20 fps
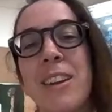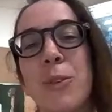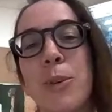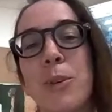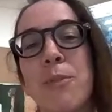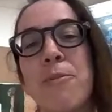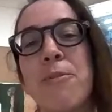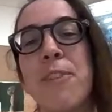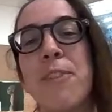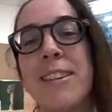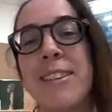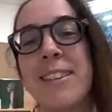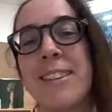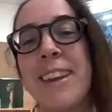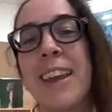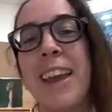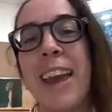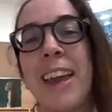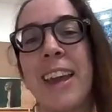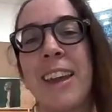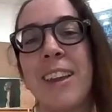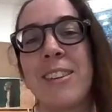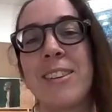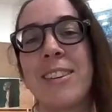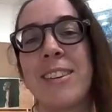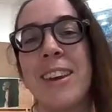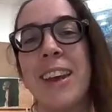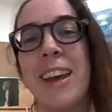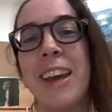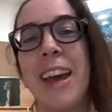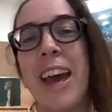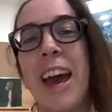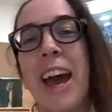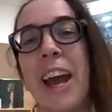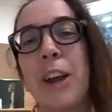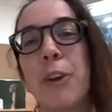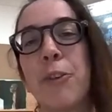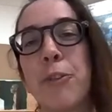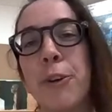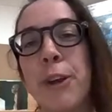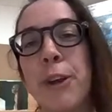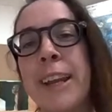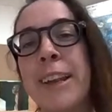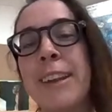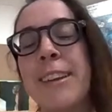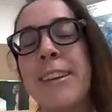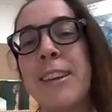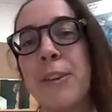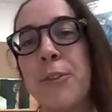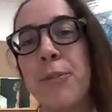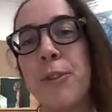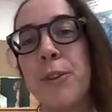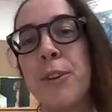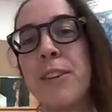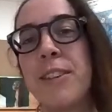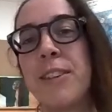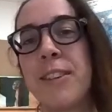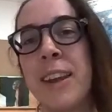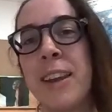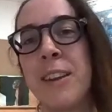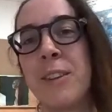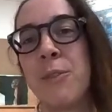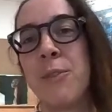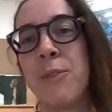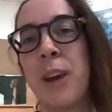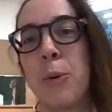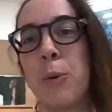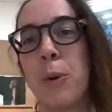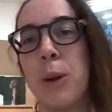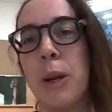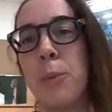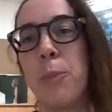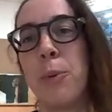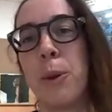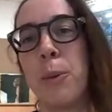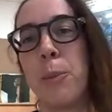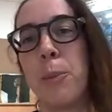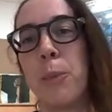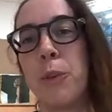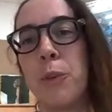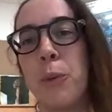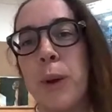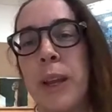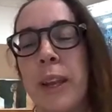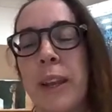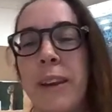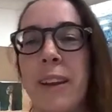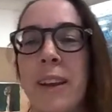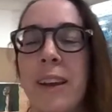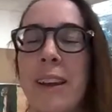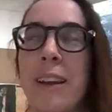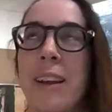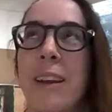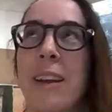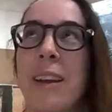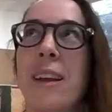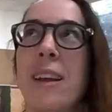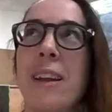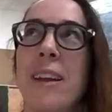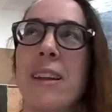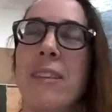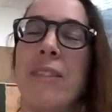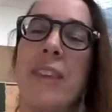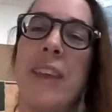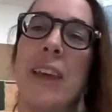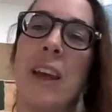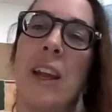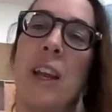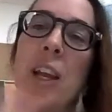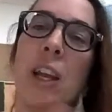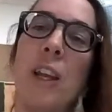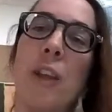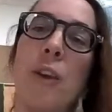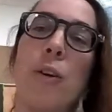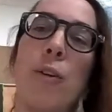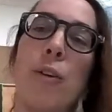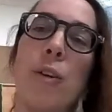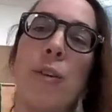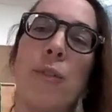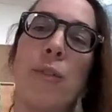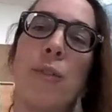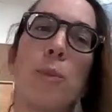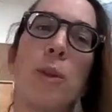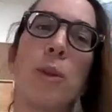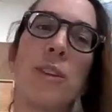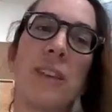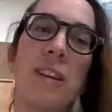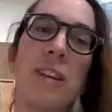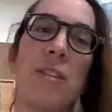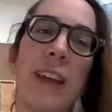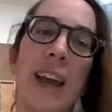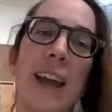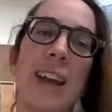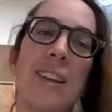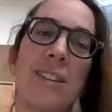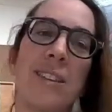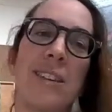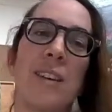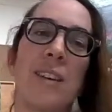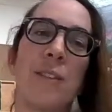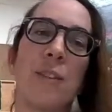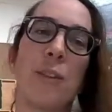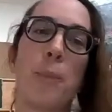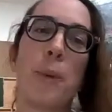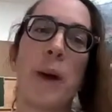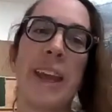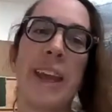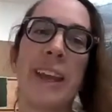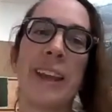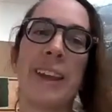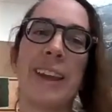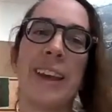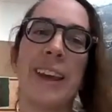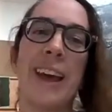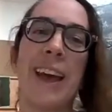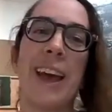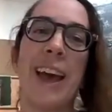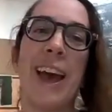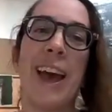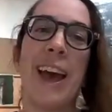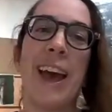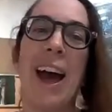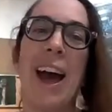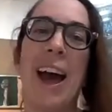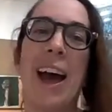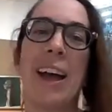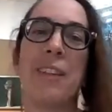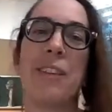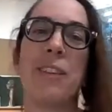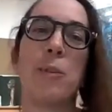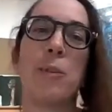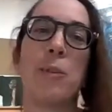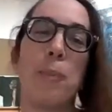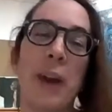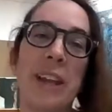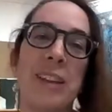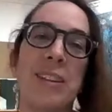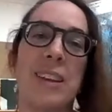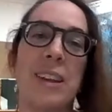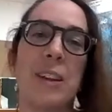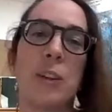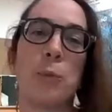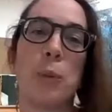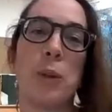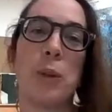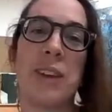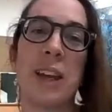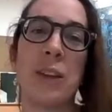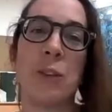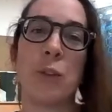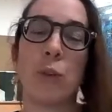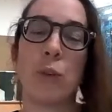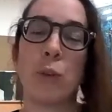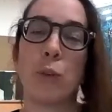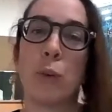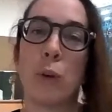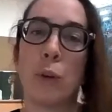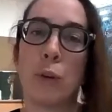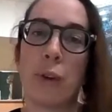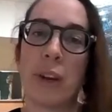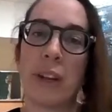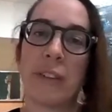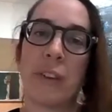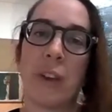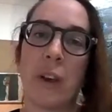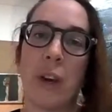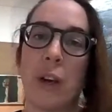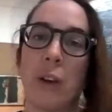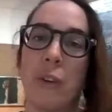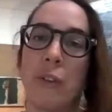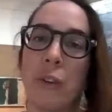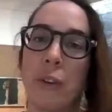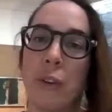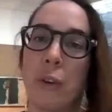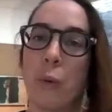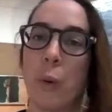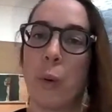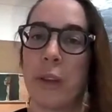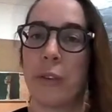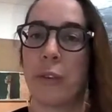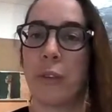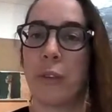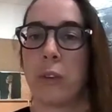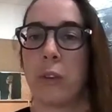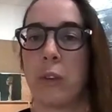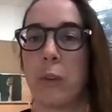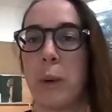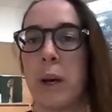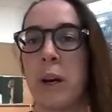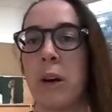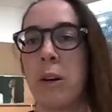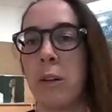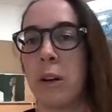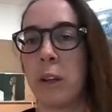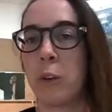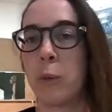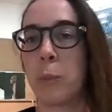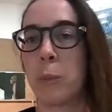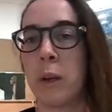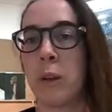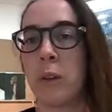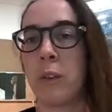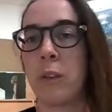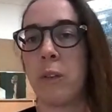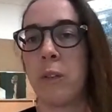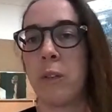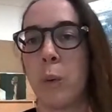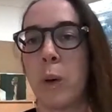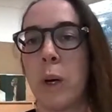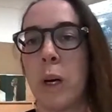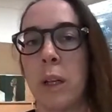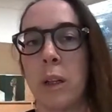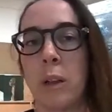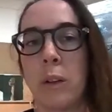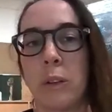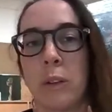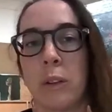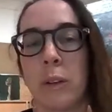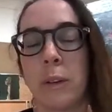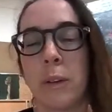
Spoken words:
to investigate and create different states of equilibrium between the allure of the materiality of the paint and painting's potential to address urgent questions about our experience of the world.